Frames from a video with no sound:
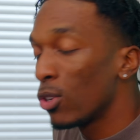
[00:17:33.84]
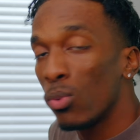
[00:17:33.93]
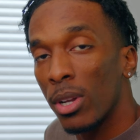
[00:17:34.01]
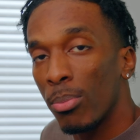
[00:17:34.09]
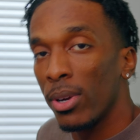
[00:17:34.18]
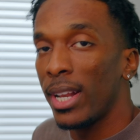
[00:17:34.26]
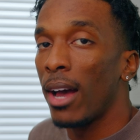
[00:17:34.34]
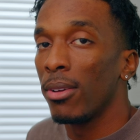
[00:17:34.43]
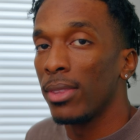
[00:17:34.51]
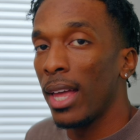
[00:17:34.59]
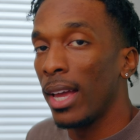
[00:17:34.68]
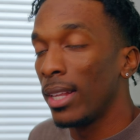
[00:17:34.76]
do want to point
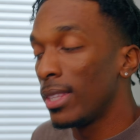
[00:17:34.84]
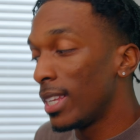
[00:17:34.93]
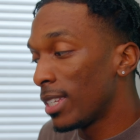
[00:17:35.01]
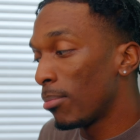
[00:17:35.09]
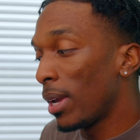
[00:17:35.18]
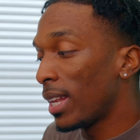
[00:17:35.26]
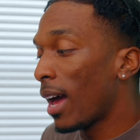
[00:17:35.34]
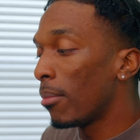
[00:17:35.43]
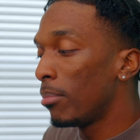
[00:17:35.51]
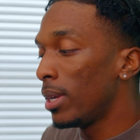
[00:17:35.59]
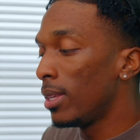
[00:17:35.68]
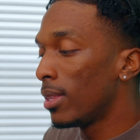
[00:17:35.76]
out that this may
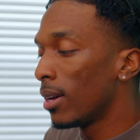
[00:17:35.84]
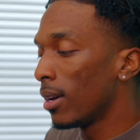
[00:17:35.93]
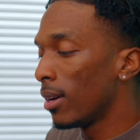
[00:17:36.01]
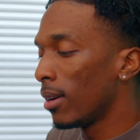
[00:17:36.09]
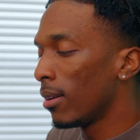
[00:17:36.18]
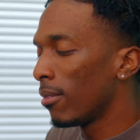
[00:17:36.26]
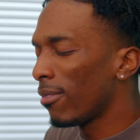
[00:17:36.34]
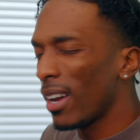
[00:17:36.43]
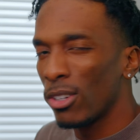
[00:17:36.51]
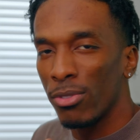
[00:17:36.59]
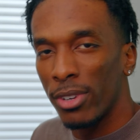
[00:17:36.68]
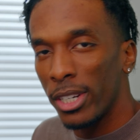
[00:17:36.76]
not be the
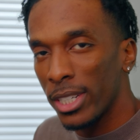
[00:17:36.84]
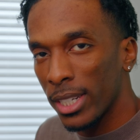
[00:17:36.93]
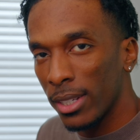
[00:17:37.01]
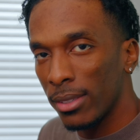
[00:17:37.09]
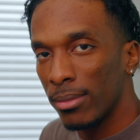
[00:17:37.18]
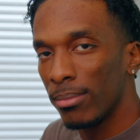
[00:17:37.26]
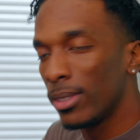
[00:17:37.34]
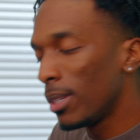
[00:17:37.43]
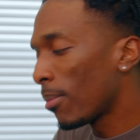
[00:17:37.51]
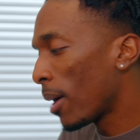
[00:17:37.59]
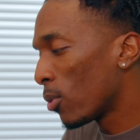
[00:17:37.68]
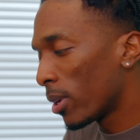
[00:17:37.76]
final version. She
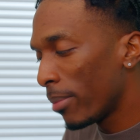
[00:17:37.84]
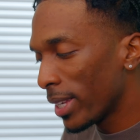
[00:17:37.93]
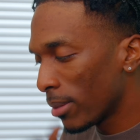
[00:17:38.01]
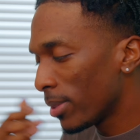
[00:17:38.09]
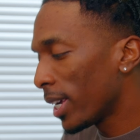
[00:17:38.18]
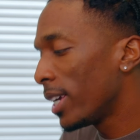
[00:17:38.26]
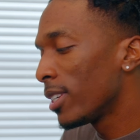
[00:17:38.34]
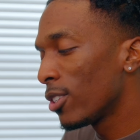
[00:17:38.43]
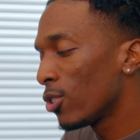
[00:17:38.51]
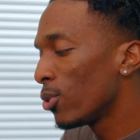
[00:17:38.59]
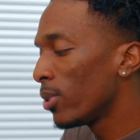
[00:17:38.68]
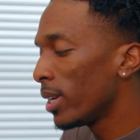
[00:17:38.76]
might want to make some
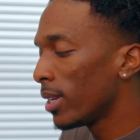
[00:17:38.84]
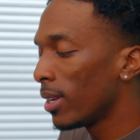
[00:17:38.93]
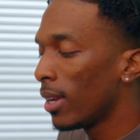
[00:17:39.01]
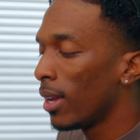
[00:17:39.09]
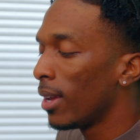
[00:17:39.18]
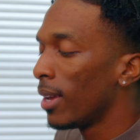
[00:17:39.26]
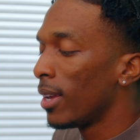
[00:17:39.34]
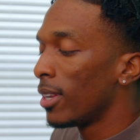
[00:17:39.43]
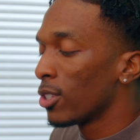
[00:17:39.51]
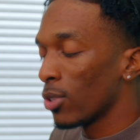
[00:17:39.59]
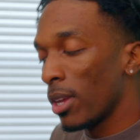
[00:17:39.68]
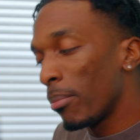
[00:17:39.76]
changes to it.
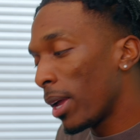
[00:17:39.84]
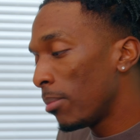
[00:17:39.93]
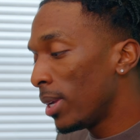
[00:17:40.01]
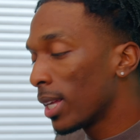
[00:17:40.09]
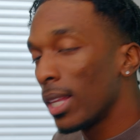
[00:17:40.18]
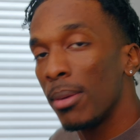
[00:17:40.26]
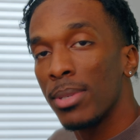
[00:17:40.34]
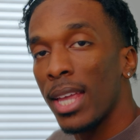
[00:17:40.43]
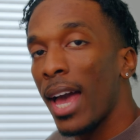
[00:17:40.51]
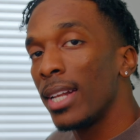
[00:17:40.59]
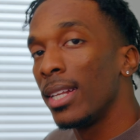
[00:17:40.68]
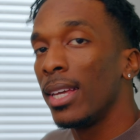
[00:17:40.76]
So there may be clips
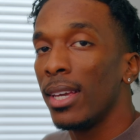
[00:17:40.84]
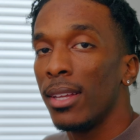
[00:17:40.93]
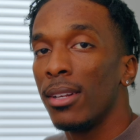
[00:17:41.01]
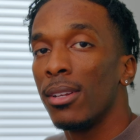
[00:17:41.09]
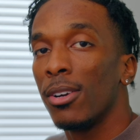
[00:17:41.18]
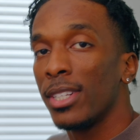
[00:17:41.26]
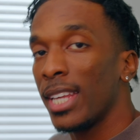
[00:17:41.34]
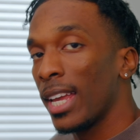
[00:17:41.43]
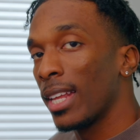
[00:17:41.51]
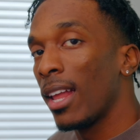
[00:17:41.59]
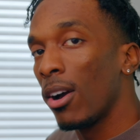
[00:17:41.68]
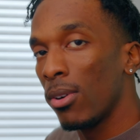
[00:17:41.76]
added in or
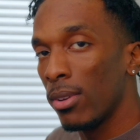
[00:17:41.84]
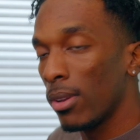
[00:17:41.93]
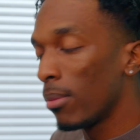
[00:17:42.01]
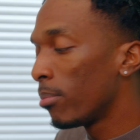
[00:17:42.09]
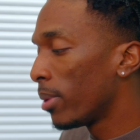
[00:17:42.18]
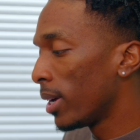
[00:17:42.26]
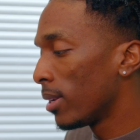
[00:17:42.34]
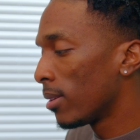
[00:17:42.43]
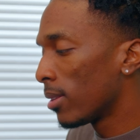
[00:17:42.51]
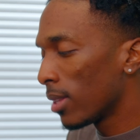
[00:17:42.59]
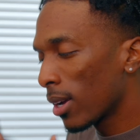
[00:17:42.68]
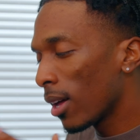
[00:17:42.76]
taken out,
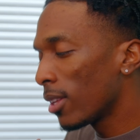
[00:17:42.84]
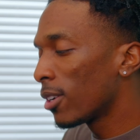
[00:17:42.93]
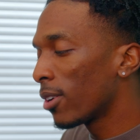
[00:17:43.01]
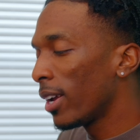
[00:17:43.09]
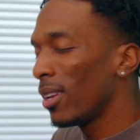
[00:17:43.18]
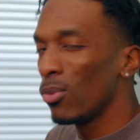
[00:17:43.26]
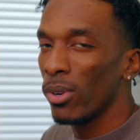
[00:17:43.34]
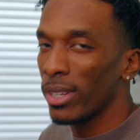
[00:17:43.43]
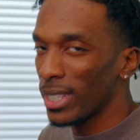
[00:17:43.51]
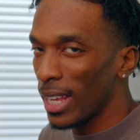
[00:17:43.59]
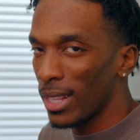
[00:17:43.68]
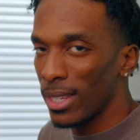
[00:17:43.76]
but the color grade will
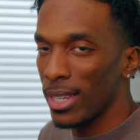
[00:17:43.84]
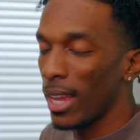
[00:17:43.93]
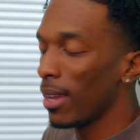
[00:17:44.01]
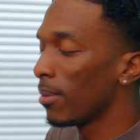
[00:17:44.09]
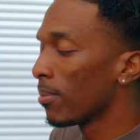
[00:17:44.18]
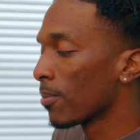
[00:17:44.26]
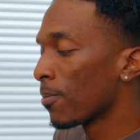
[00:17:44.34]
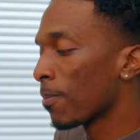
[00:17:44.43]
stay the same.